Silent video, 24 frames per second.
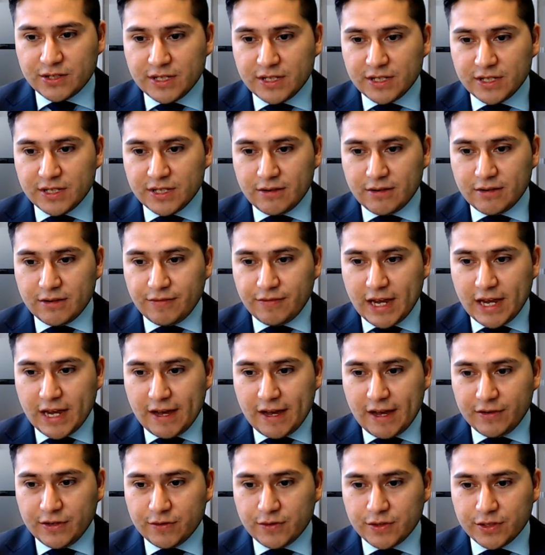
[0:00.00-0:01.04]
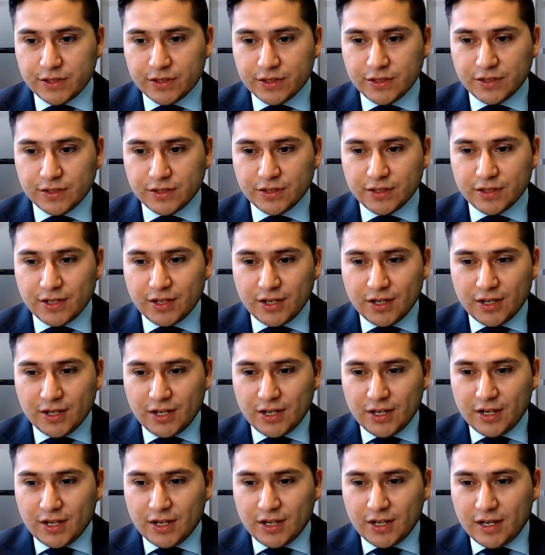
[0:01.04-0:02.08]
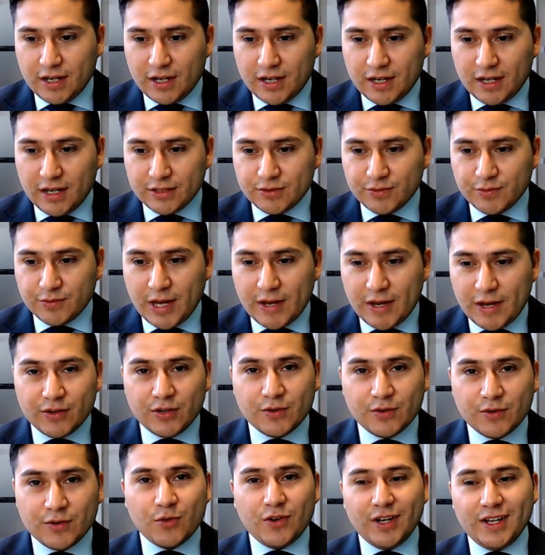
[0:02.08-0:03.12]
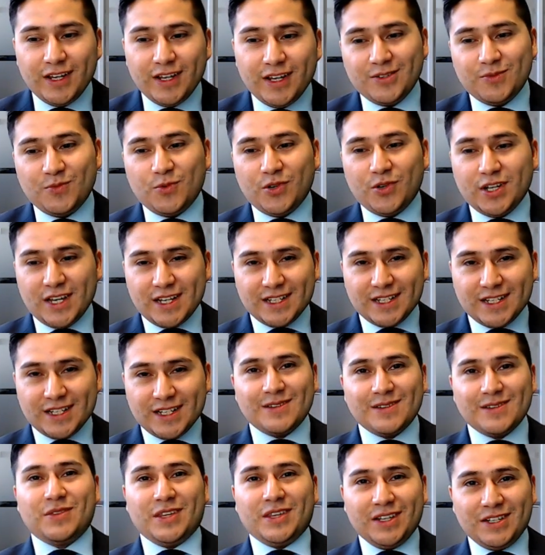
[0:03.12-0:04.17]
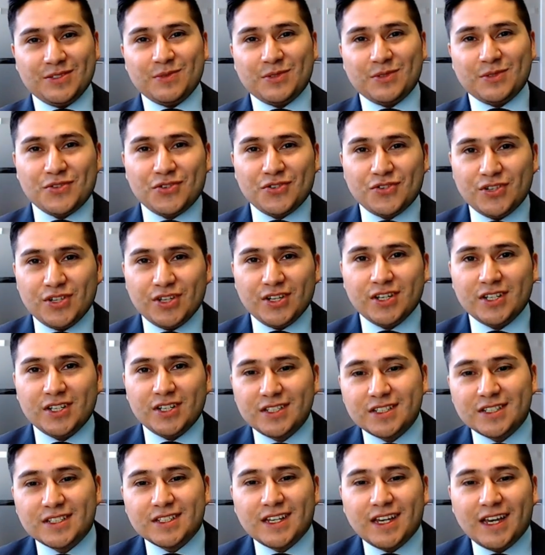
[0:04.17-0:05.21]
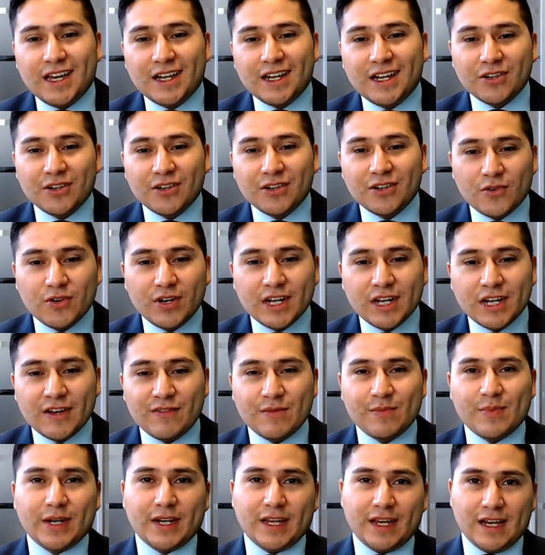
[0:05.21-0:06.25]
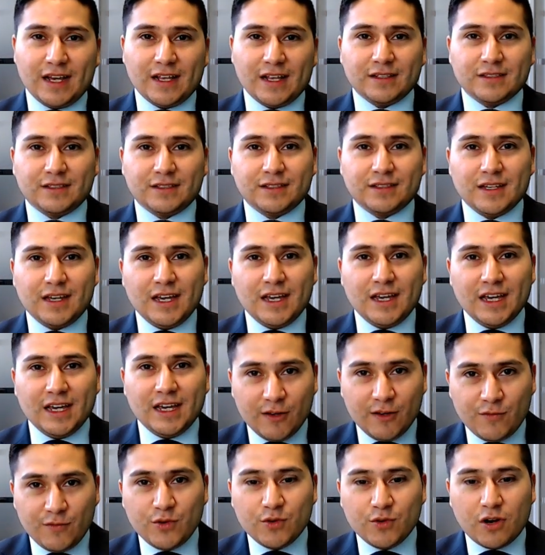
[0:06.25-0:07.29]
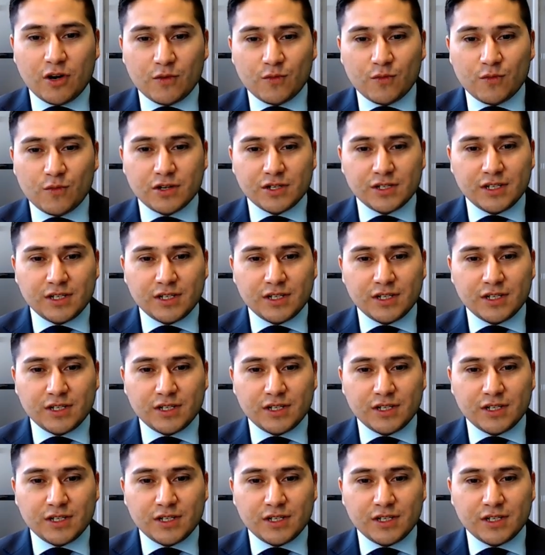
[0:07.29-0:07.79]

here if we have any questions. So we have a good morning. Good morning, Assam. Thank you so much for joining us. And good morning, everybody else. If you are watching